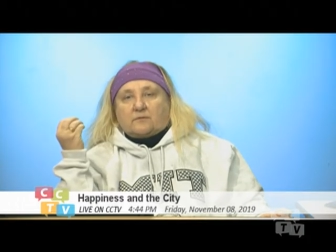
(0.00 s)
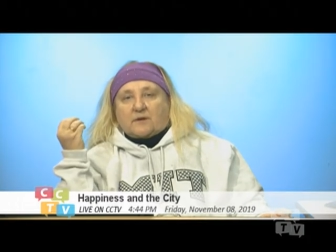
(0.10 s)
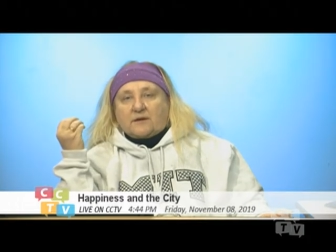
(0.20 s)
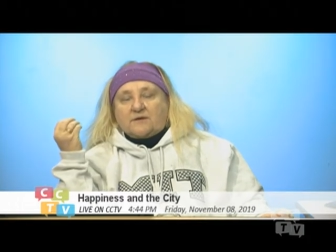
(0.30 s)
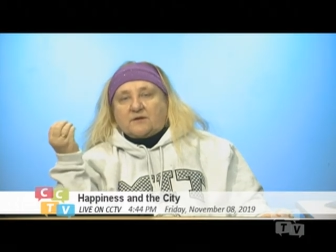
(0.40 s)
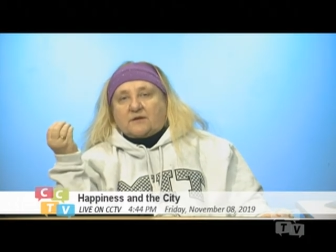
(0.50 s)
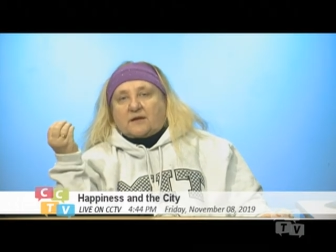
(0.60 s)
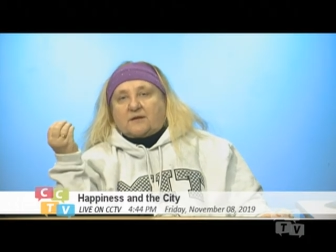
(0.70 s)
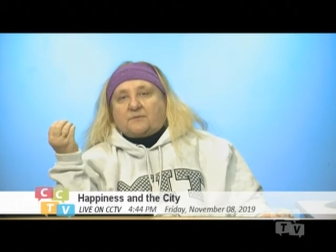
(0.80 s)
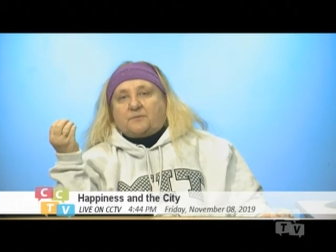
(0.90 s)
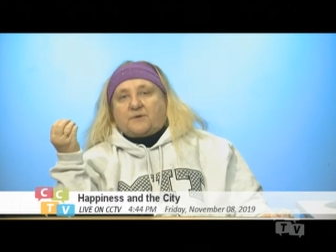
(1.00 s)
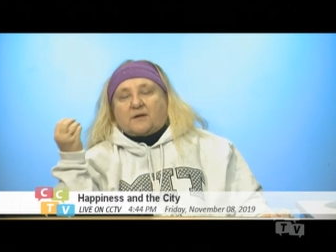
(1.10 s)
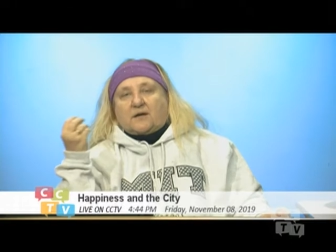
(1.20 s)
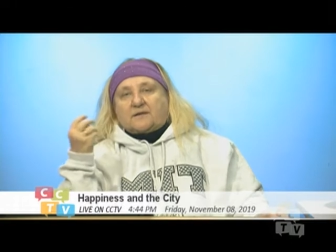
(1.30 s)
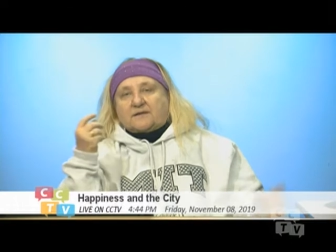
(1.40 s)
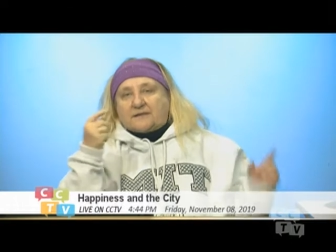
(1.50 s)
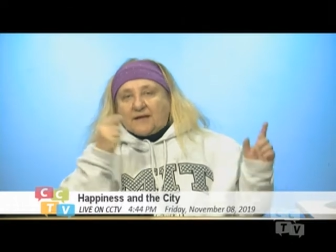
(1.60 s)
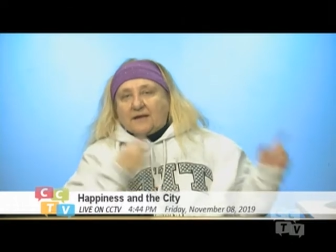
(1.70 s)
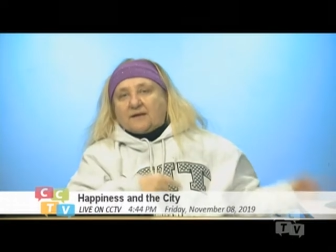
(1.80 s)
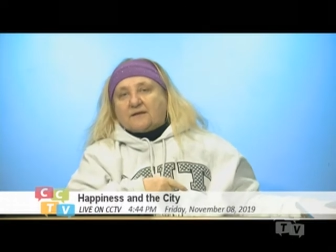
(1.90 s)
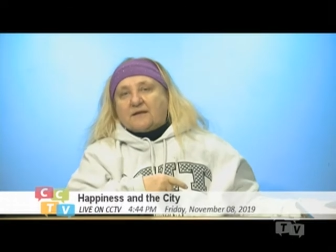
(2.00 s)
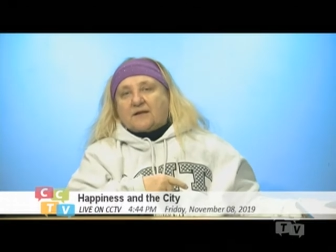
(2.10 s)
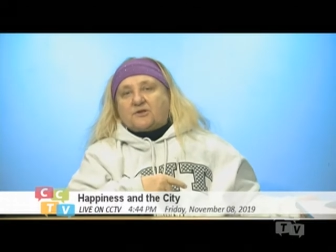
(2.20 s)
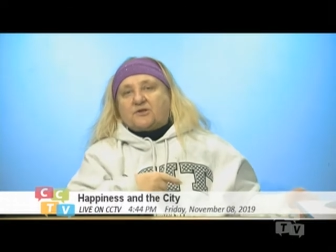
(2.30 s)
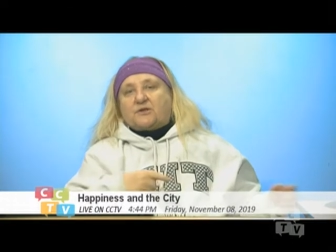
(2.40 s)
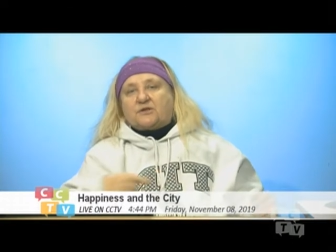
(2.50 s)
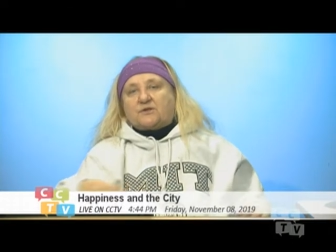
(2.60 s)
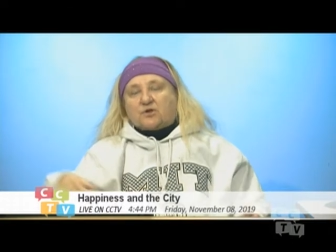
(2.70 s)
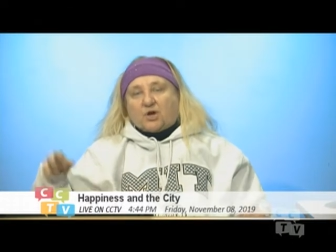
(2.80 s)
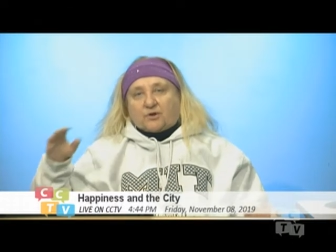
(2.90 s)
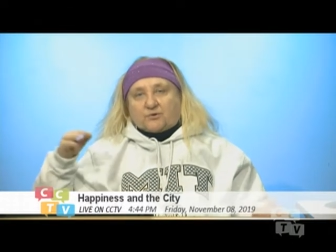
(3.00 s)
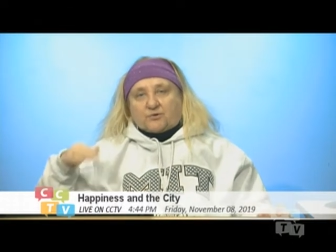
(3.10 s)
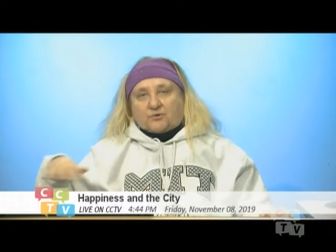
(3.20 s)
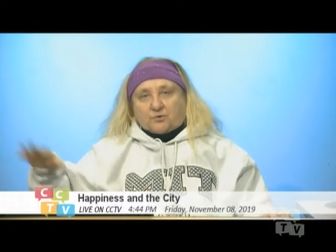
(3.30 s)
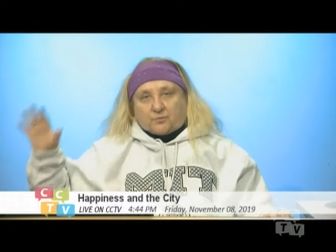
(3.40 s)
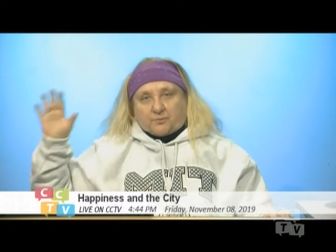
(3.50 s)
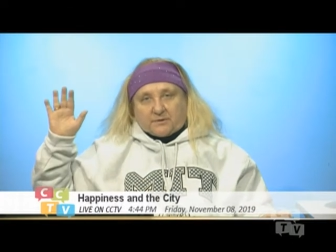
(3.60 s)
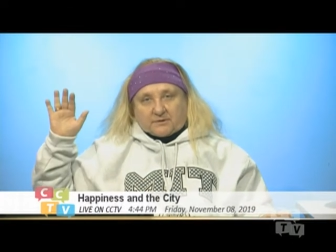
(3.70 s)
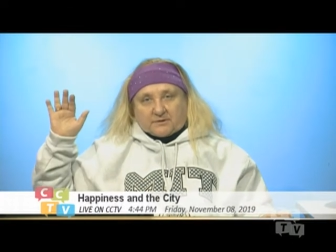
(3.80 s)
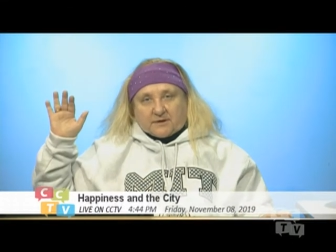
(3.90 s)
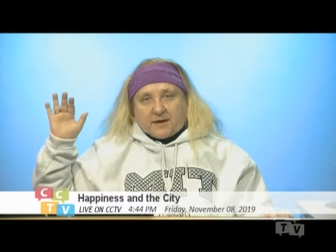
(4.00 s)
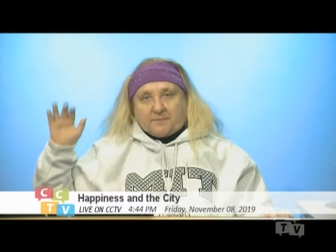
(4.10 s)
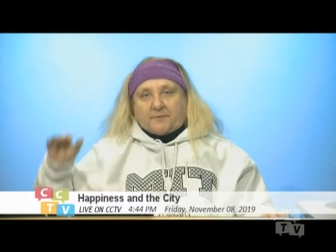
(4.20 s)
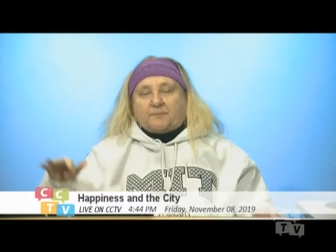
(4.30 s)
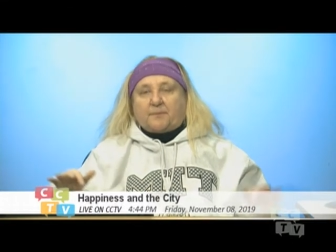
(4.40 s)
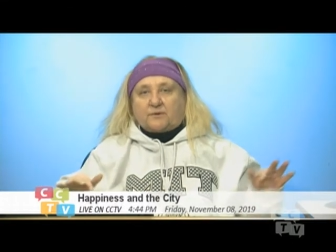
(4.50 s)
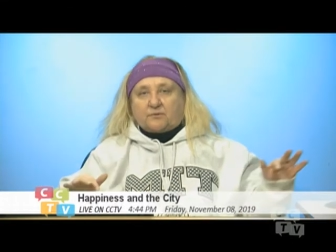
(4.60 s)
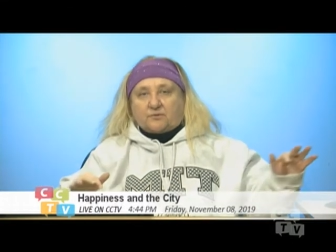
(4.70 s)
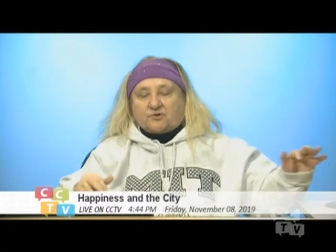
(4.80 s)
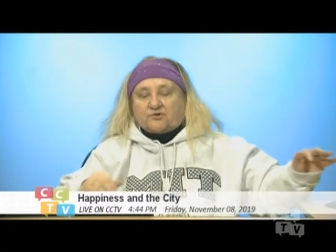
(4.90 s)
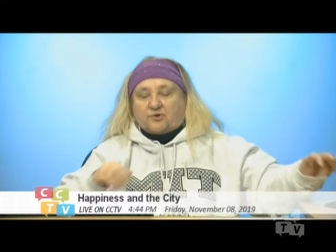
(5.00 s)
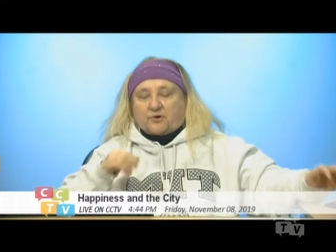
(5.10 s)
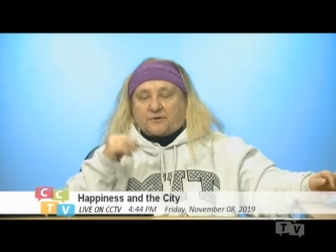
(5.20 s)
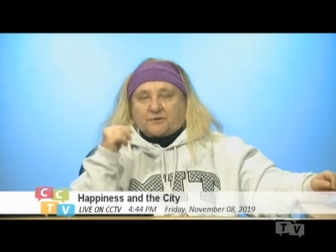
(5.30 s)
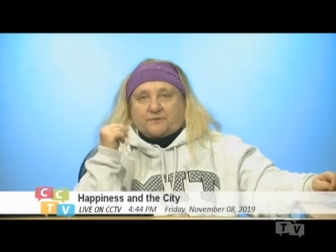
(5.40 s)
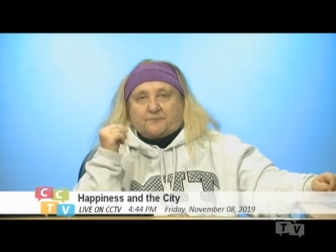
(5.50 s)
internet, because their intention is not to build it up but to destroy it.